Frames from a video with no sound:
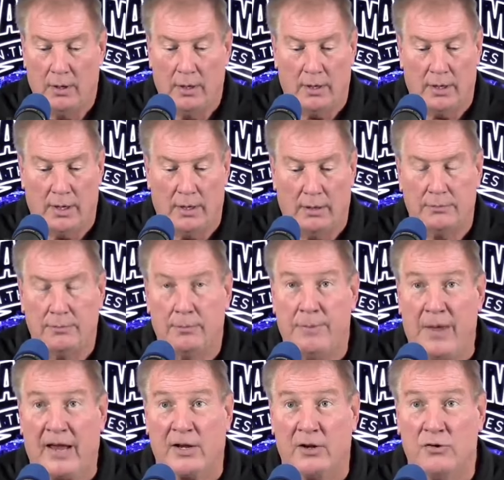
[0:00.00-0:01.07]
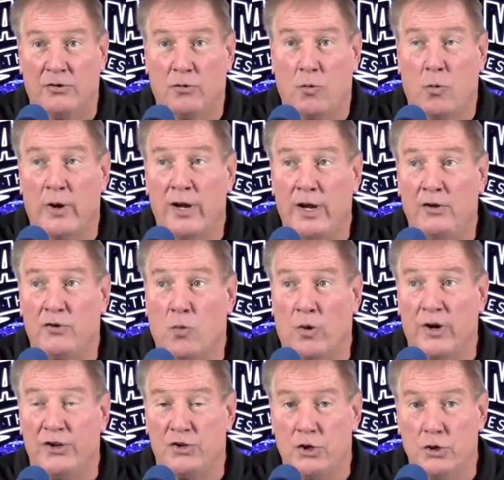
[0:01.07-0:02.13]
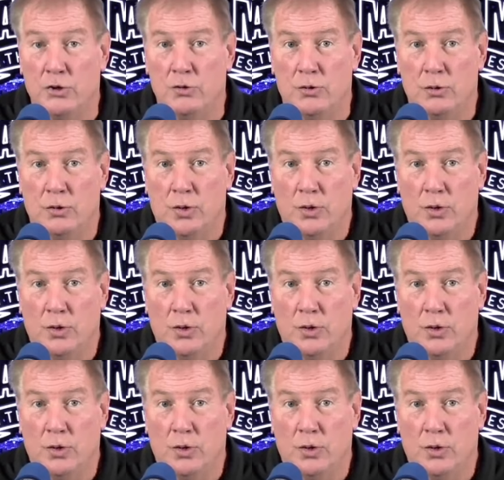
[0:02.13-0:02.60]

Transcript: Back in 2022,